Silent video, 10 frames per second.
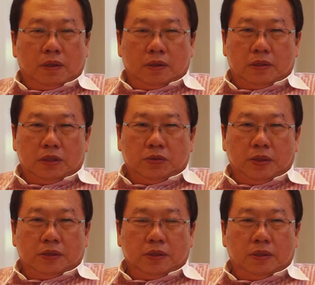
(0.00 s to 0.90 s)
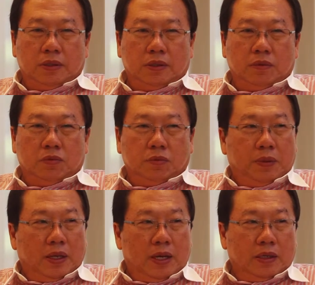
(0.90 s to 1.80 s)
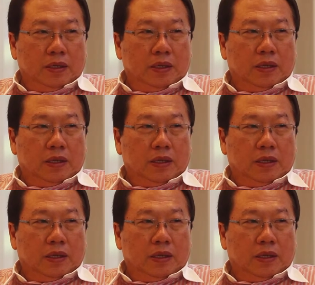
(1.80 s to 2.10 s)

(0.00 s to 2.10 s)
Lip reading: situation would be like in